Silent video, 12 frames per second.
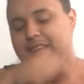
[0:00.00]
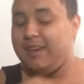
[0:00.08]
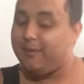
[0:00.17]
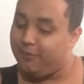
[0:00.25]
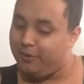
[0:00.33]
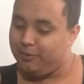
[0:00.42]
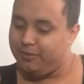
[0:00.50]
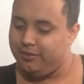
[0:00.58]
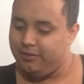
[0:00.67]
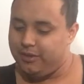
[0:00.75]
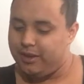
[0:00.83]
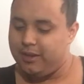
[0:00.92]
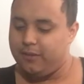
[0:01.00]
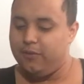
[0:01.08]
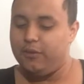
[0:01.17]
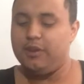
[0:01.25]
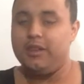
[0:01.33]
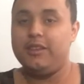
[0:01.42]
earphone,
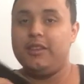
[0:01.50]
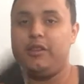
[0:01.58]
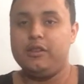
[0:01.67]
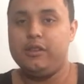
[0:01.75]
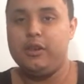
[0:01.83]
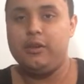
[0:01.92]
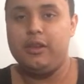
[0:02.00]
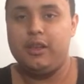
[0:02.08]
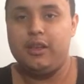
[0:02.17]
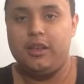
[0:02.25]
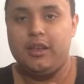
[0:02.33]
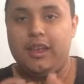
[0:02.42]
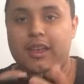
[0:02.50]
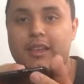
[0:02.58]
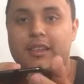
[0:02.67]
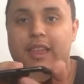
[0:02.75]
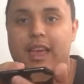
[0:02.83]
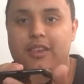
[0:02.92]
because it literally
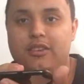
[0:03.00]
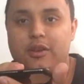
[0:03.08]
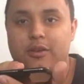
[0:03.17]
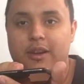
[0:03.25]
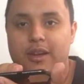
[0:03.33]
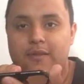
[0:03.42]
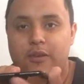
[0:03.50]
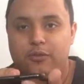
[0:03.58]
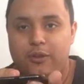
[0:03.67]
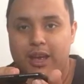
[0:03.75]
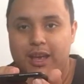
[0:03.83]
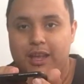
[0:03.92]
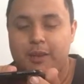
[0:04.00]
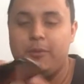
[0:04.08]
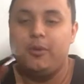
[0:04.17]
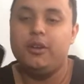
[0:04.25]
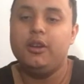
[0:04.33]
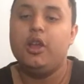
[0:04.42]
like has no headphone jack
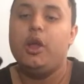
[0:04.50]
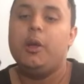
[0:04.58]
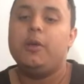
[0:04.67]
anymore.